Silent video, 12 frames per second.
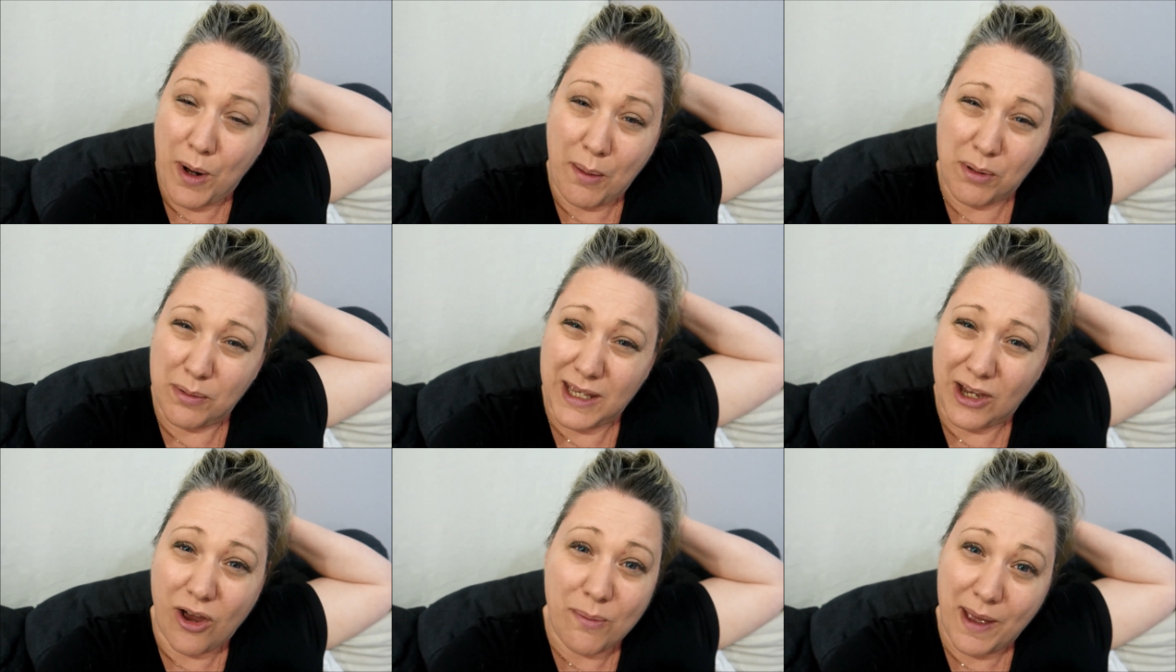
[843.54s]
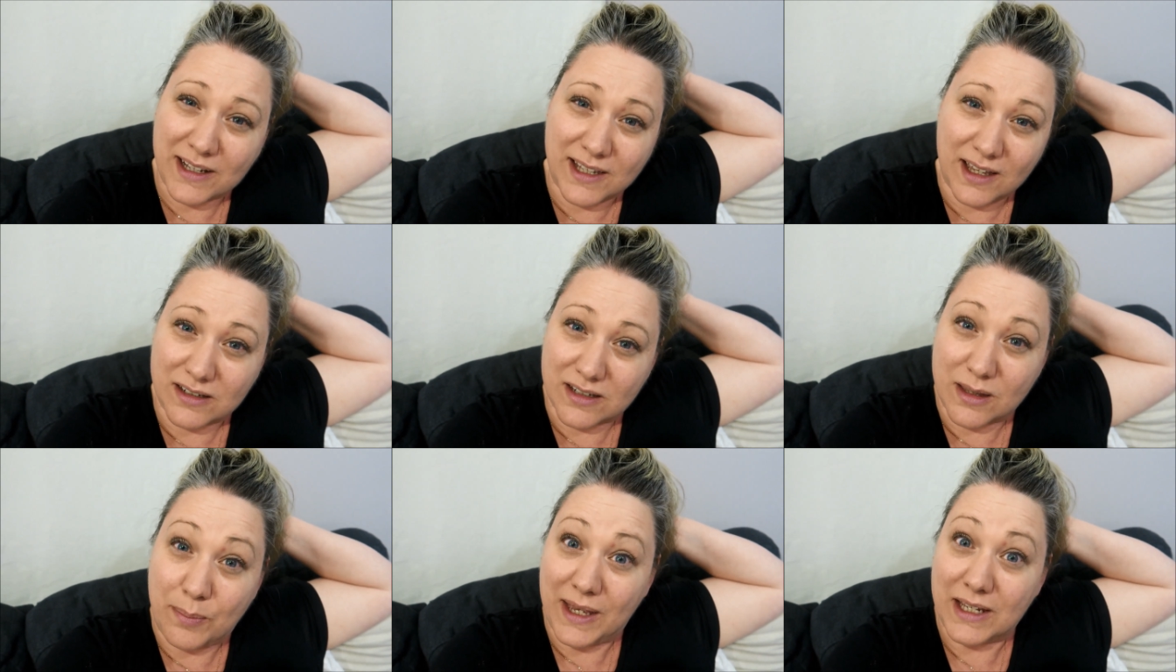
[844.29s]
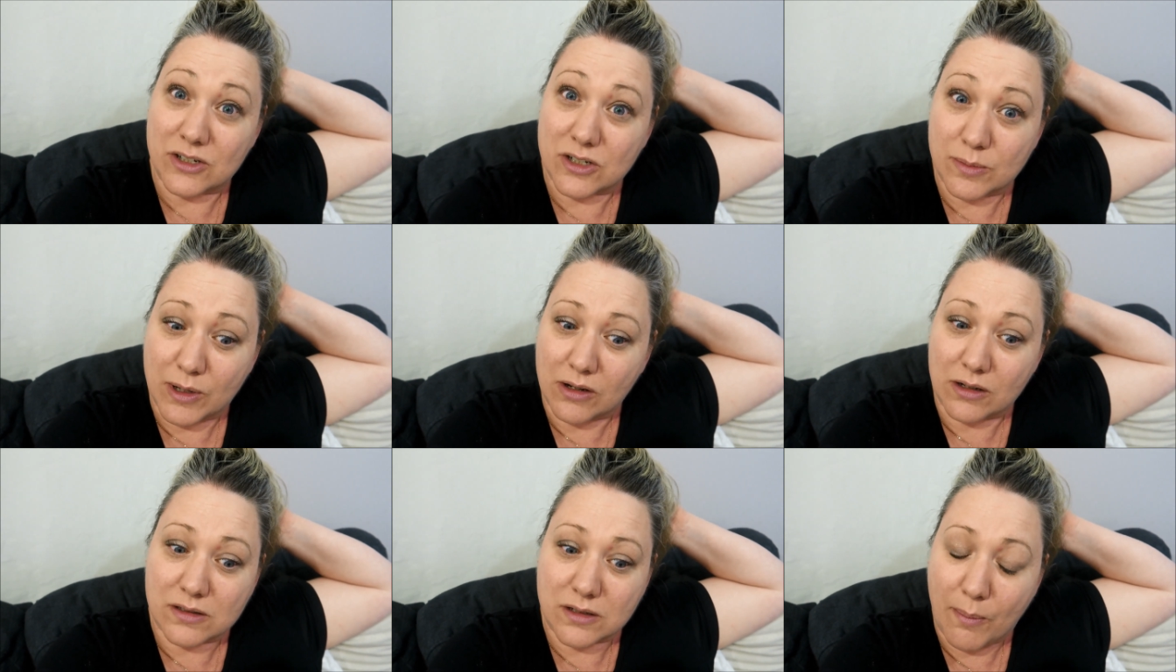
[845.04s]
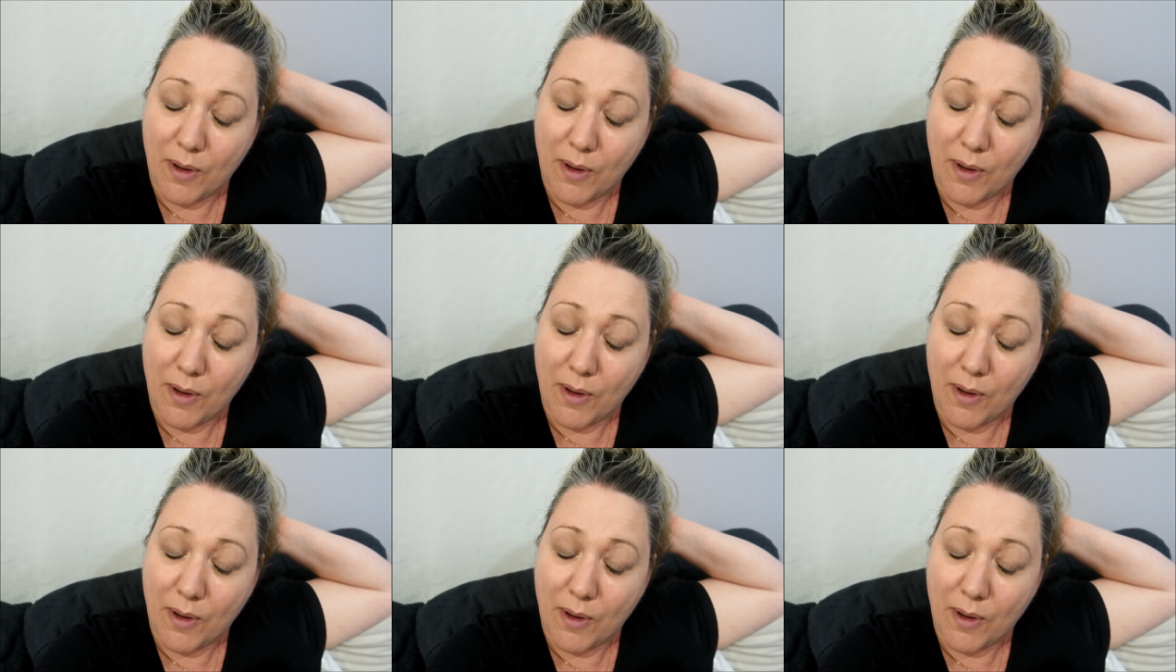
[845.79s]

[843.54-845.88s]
probably go back down to the beach, to be honest.